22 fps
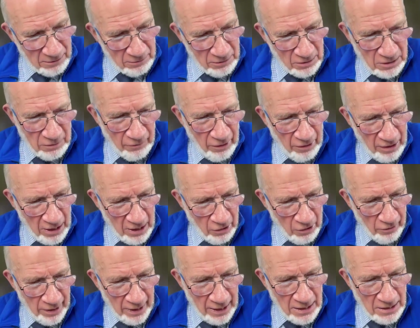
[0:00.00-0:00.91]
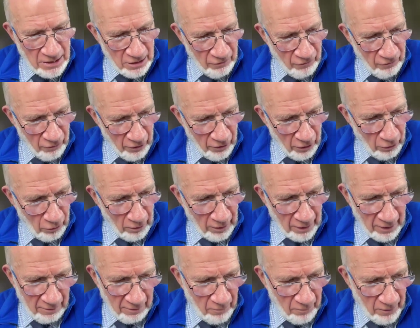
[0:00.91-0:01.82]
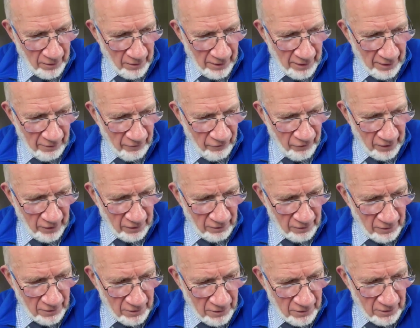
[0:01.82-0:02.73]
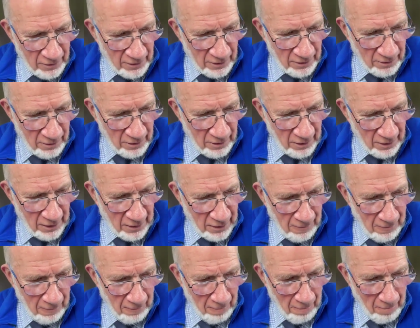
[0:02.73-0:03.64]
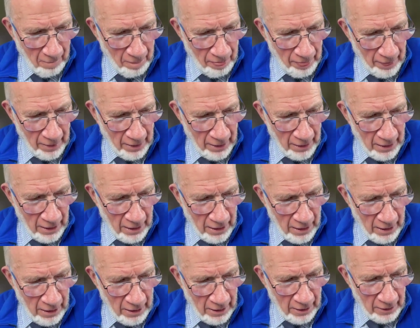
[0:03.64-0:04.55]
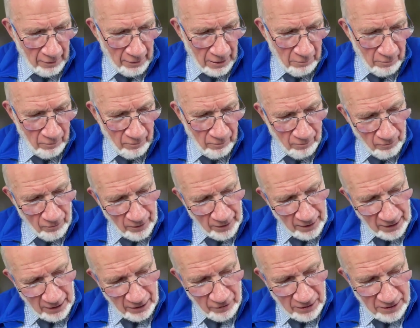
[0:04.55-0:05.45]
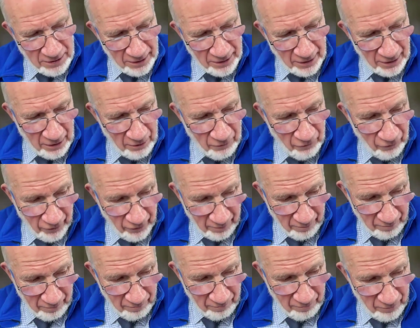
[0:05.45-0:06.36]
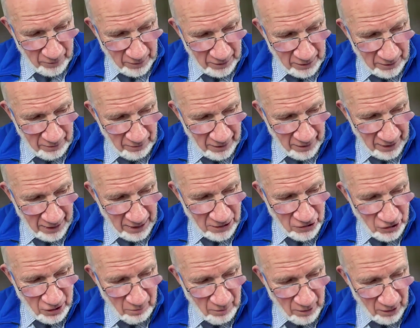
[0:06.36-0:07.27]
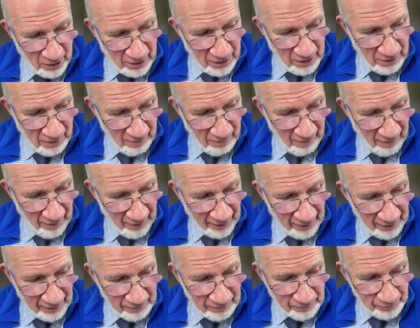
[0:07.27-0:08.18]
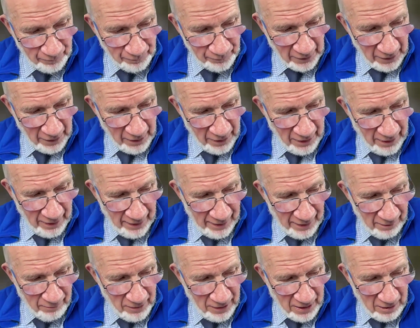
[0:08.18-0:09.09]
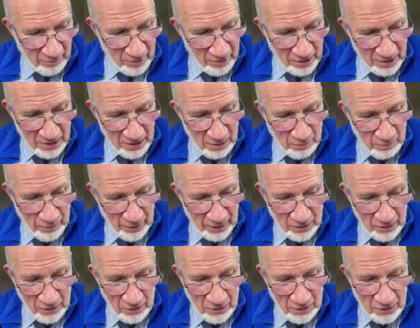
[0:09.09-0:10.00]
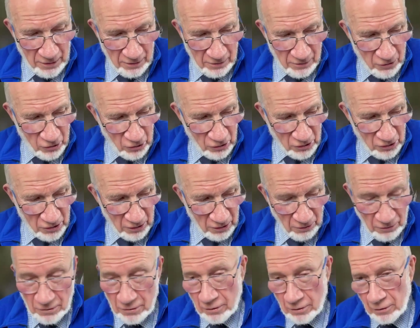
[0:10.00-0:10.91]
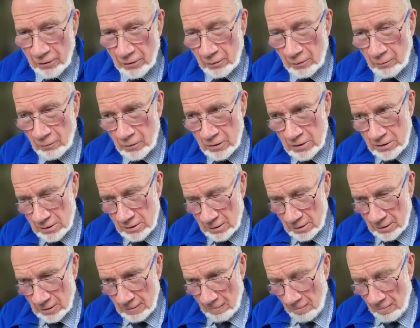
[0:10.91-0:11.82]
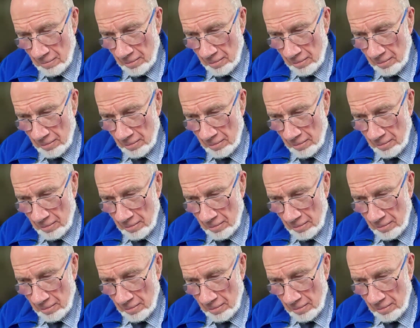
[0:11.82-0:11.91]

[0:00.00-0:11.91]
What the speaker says: So it was a very creative role, I felt then. And then when I retired from HMI, I became an independent consultant and was